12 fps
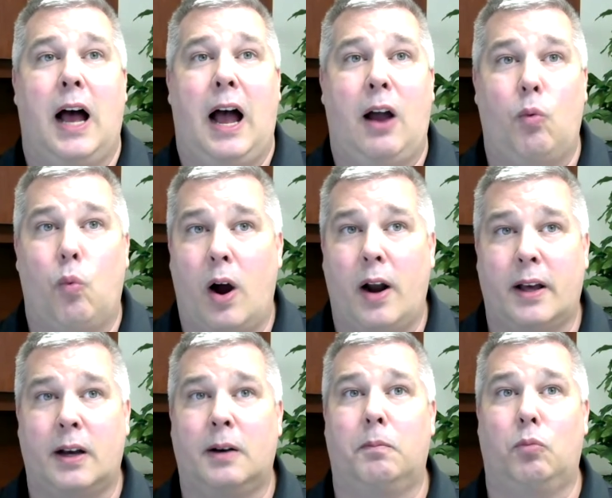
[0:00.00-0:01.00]
I want
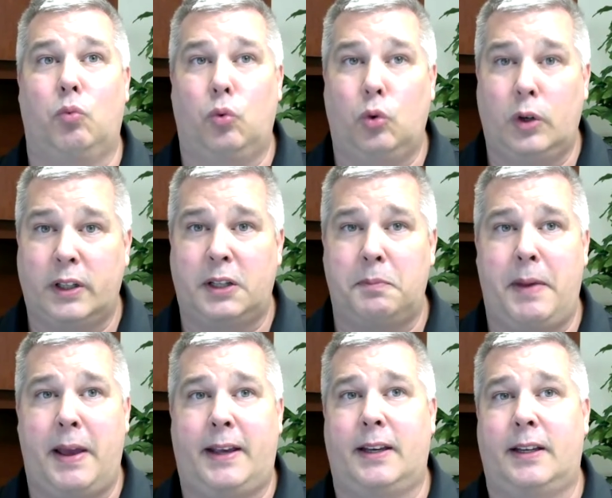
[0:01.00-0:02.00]
to really
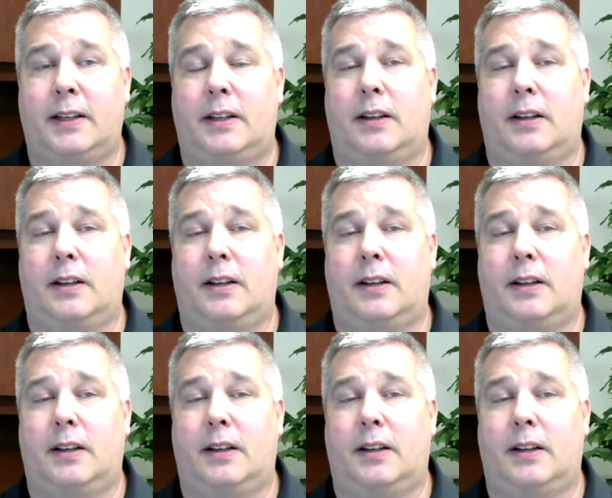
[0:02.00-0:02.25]
make it